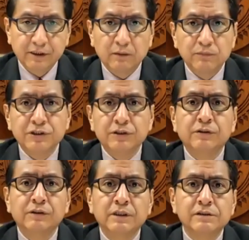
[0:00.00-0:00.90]
And I'm
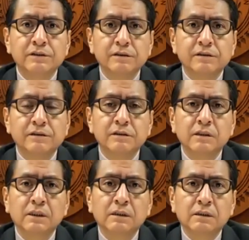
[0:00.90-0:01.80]
sure this is
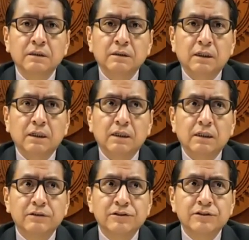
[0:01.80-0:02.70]

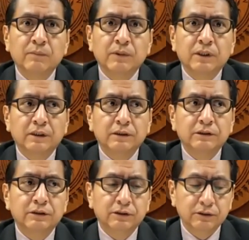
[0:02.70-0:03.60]
uh, similar
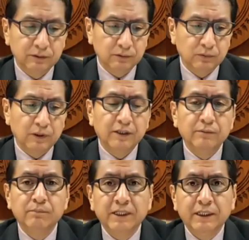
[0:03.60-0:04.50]
to
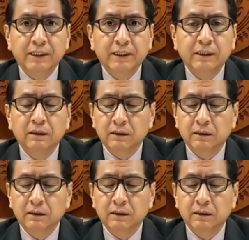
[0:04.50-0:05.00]
what many